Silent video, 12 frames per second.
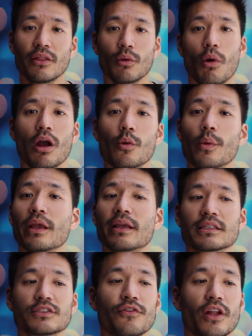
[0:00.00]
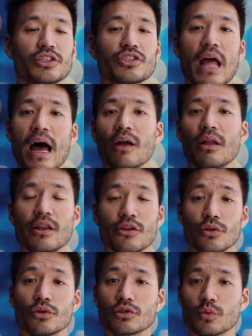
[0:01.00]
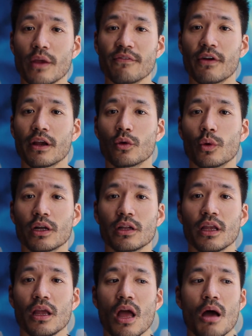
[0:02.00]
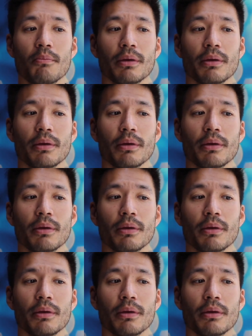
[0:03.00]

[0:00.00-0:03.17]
the water weight gets flushed out and you lose weight very quickly.